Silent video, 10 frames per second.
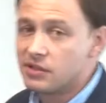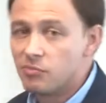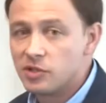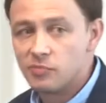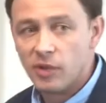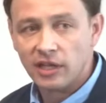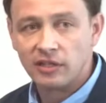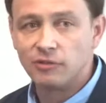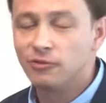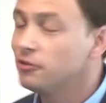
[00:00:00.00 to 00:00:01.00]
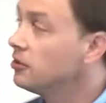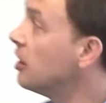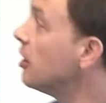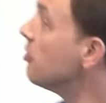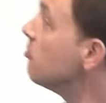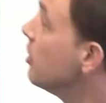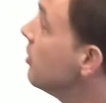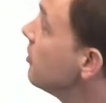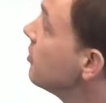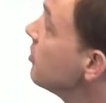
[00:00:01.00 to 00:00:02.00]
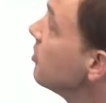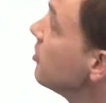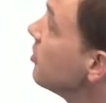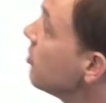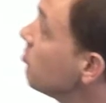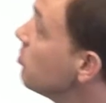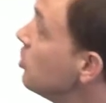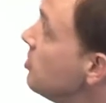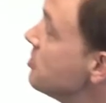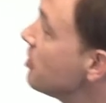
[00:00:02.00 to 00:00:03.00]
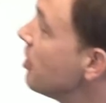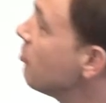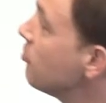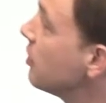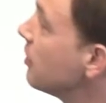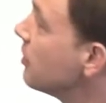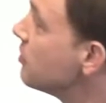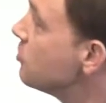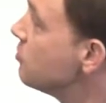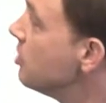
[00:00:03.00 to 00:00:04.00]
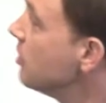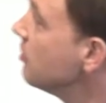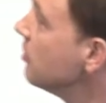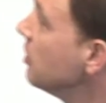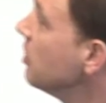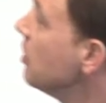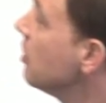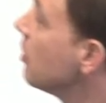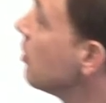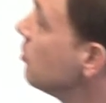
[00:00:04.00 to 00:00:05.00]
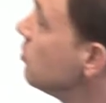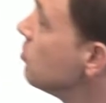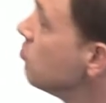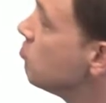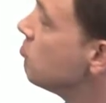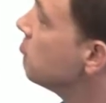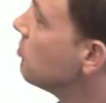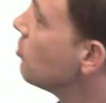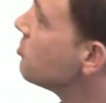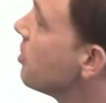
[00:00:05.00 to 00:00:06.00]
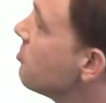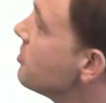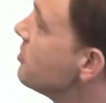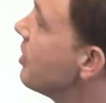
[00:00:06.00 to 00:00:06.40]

some perspective um, between South Africa and Sweden, uh, two almost opposite